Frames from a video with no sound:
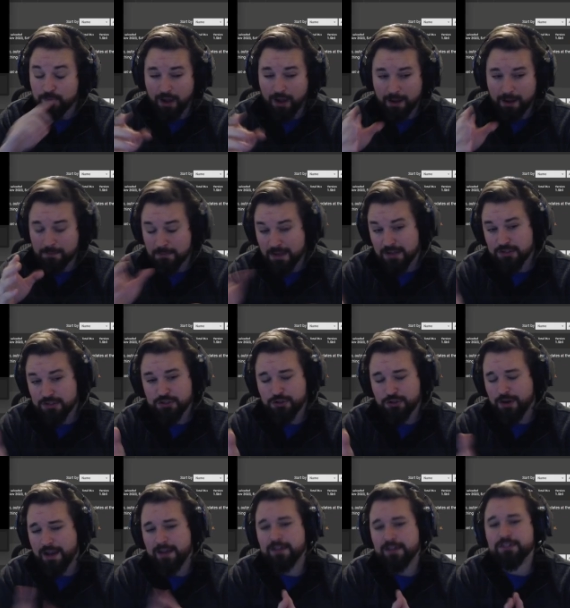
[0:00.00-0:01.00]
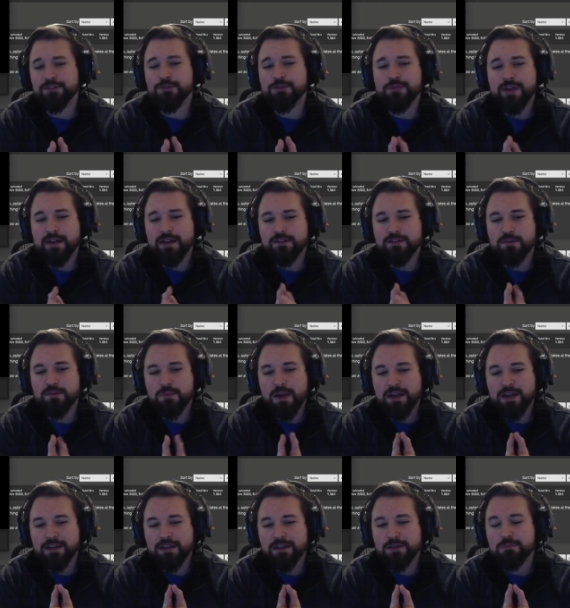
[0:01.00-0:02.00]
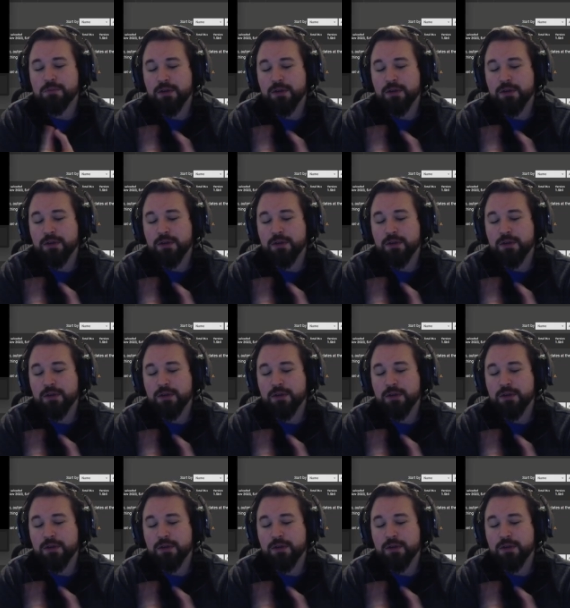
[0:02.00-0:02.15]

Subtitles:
I'm not sure how to do that on the back end,